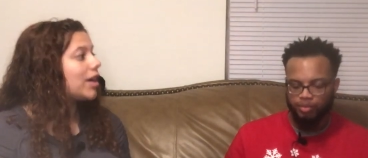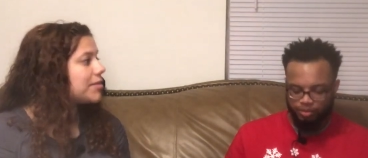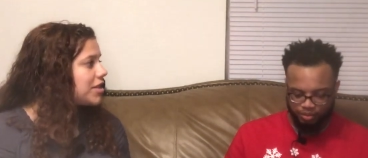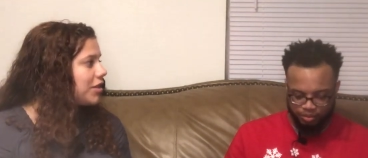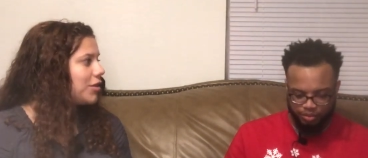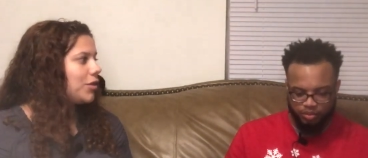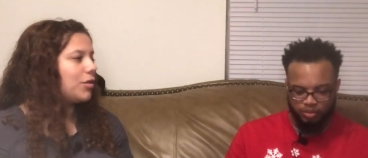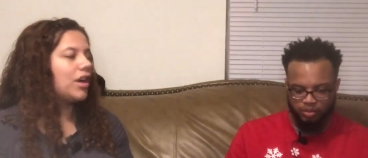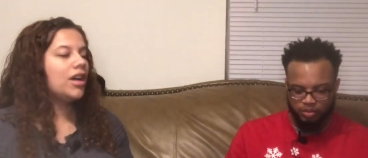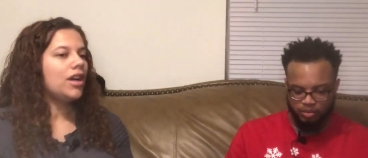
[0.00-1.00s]
Speaker 1: up to
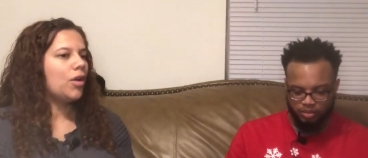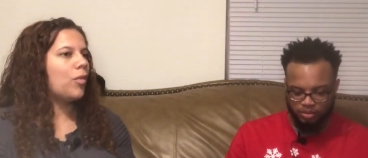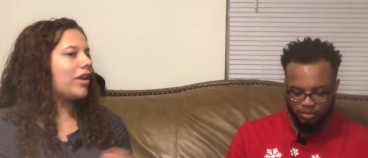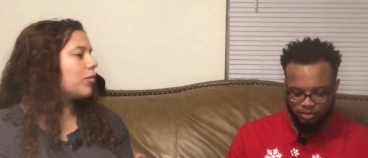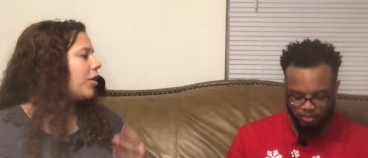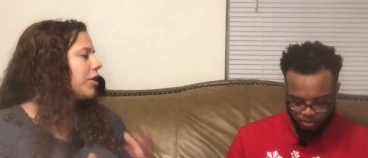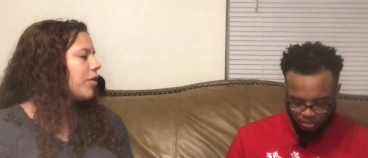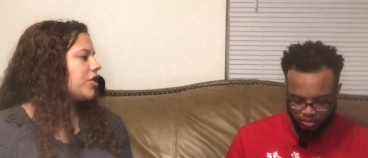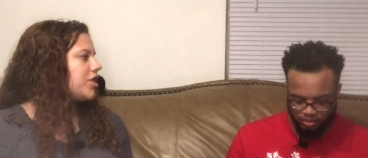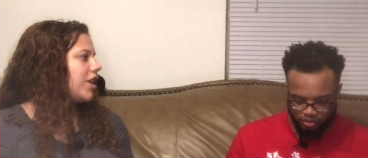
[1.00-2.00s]
you? What what do you
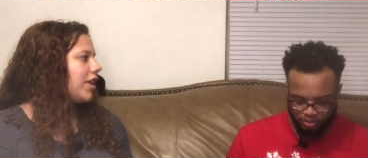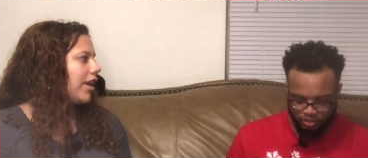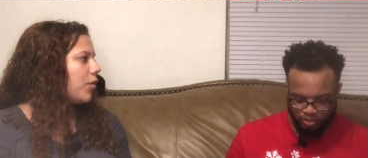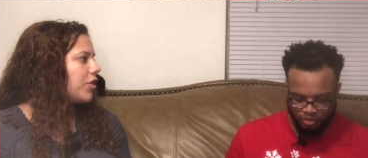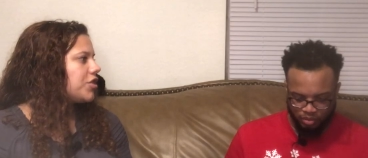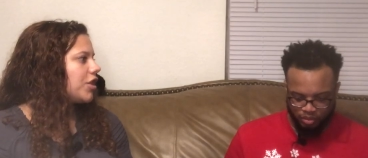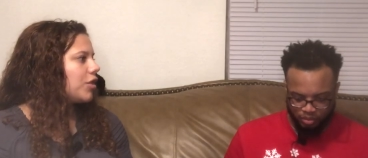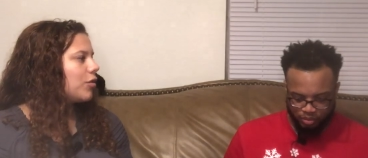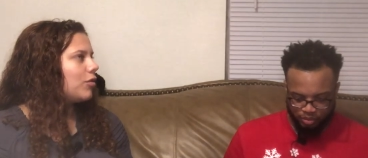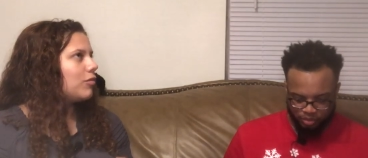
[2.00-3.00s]
want to share? Like what's
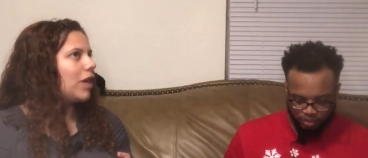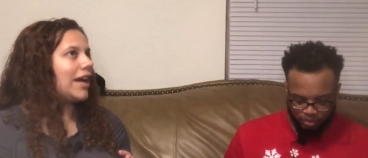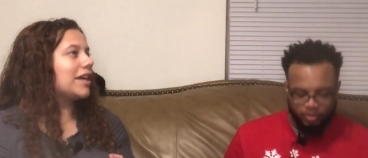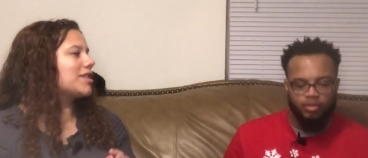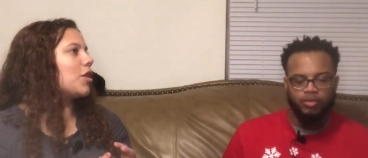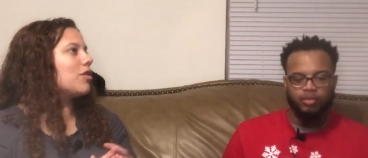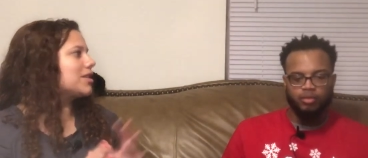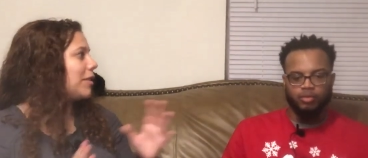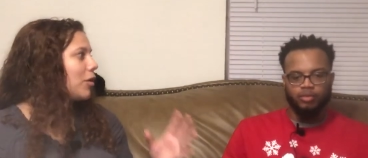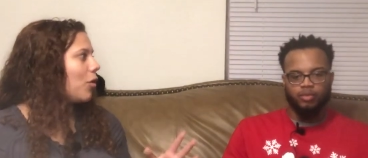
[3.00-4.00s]
your I guess
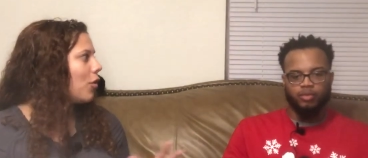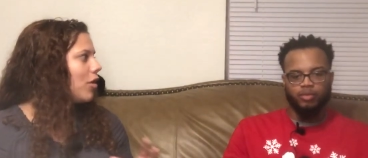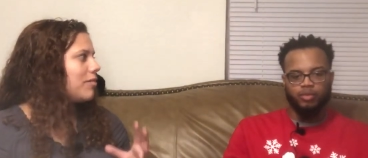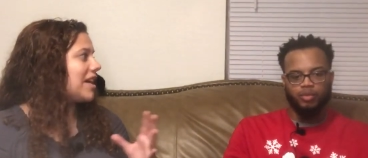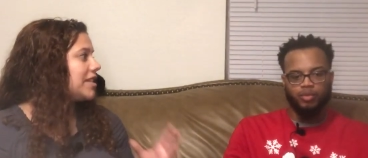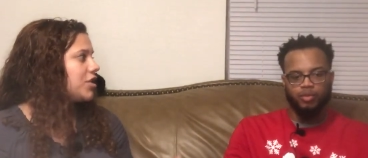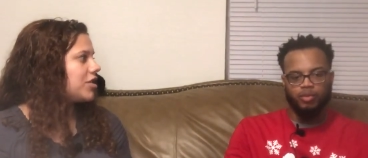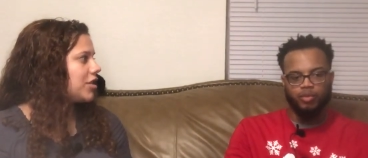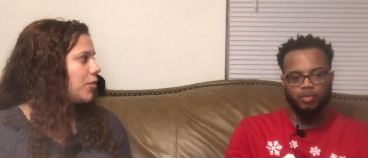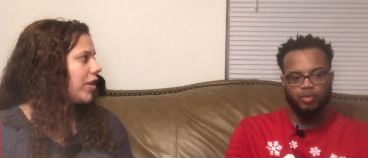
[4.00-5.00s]
ultimate goal or message
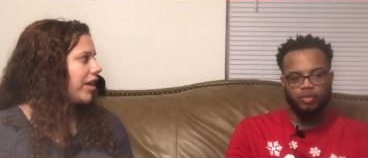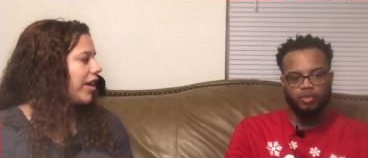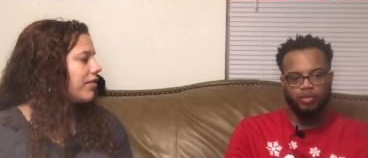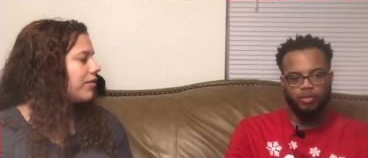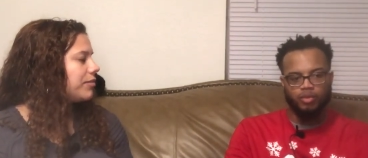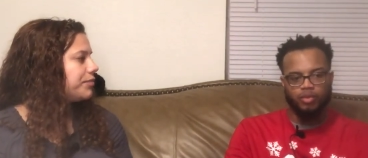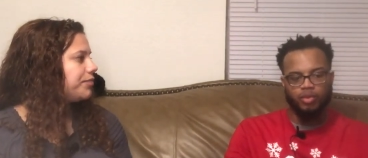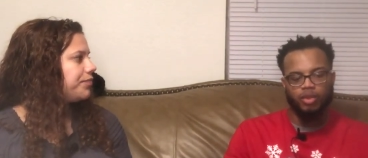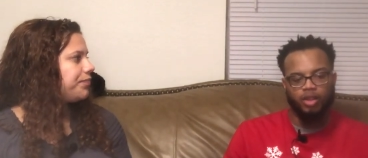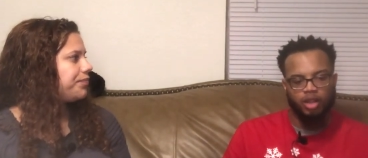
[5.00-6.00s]
that you want to give?
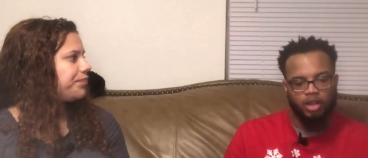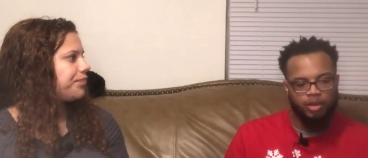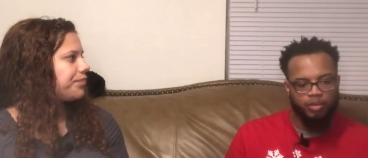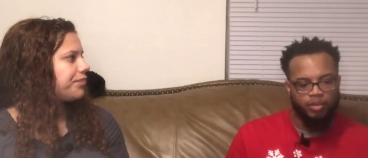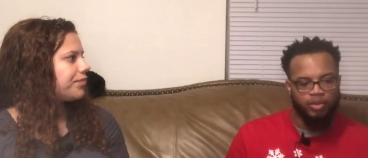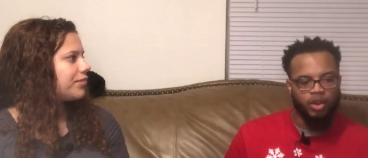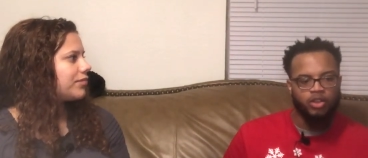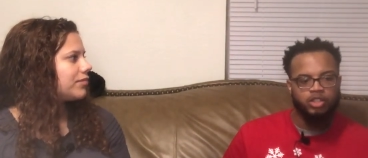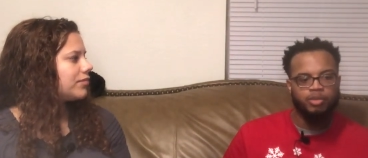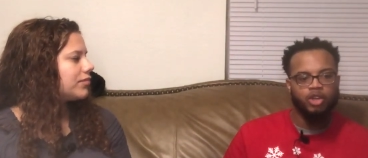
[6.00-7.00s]
Speaker 2: Um, the
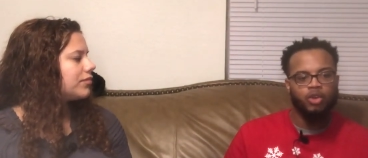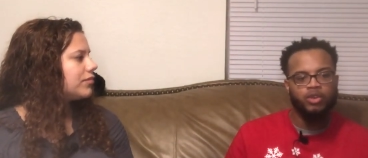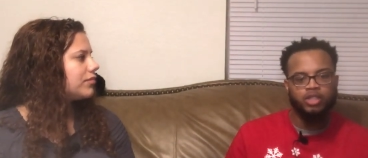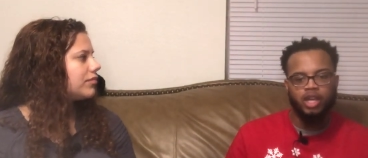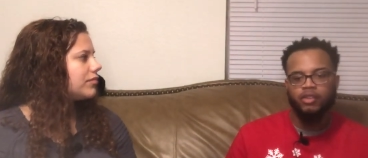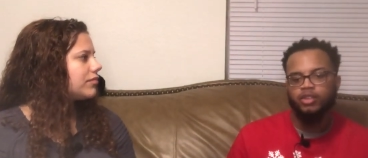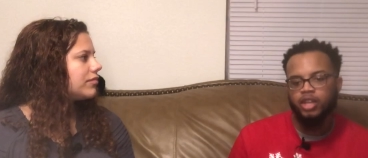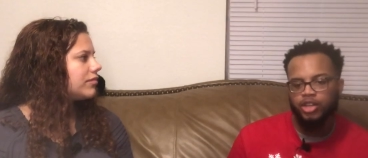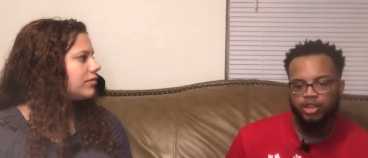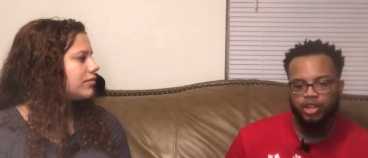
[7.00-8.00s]
ultimate goal is
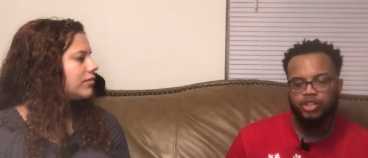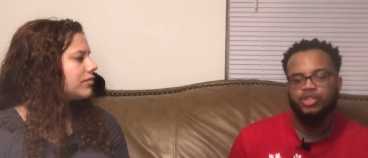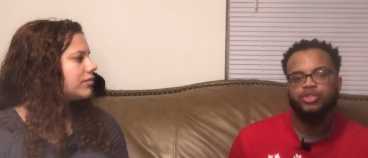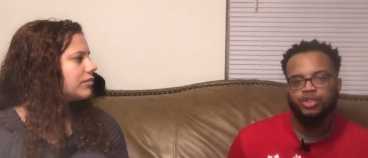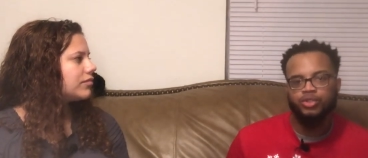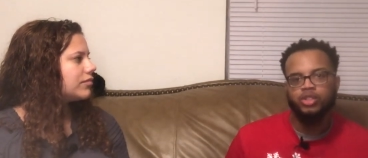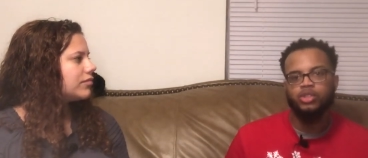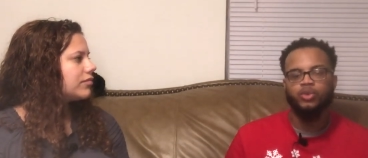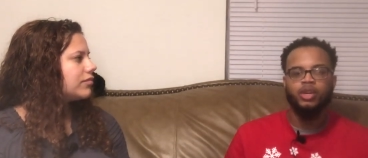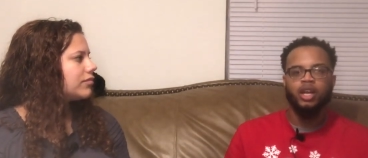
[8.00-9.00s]
everything that you do, just
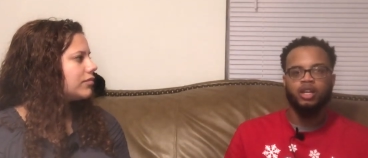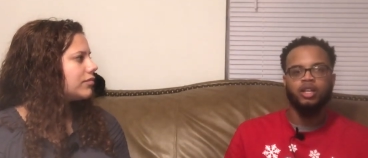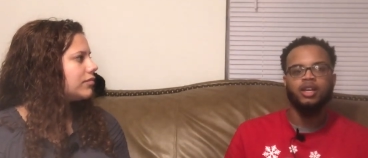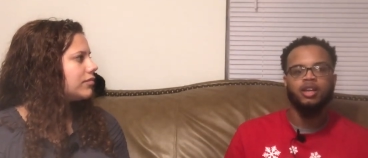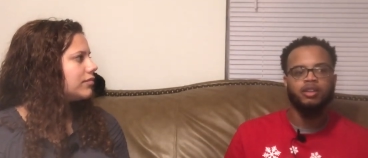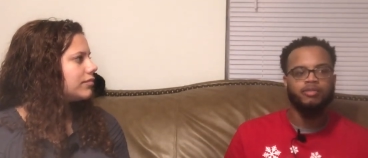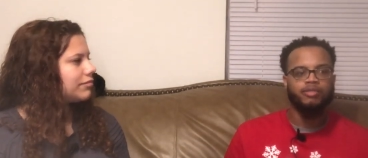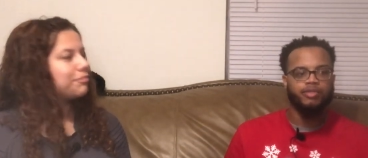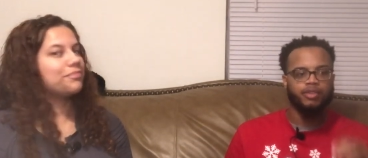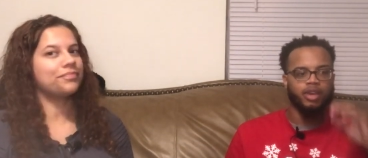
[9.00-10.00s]
do it out of love
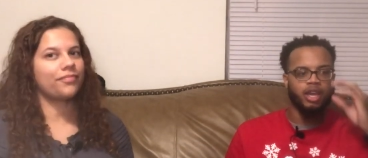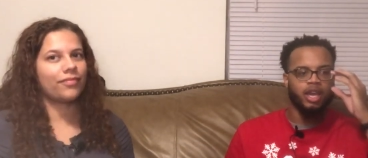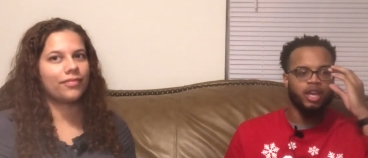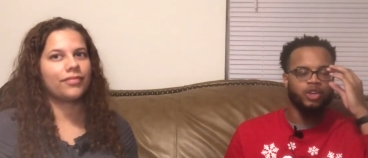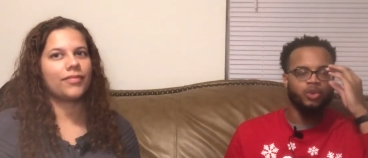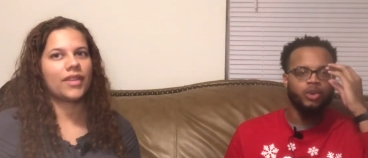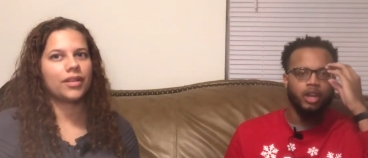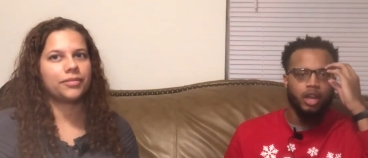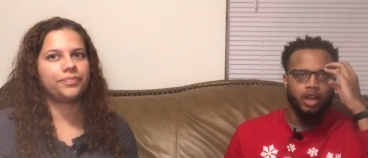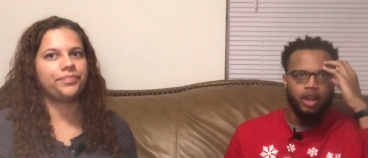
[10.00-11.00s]
and do it
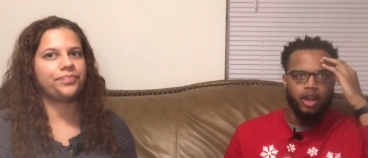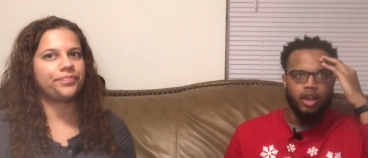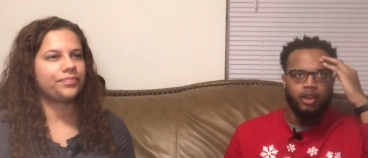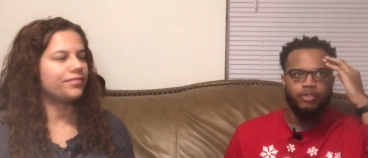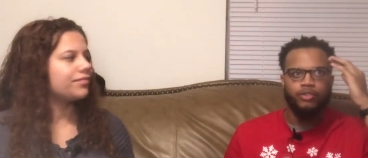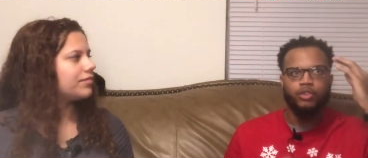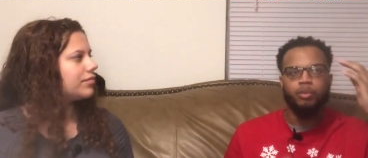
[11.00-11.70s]
for the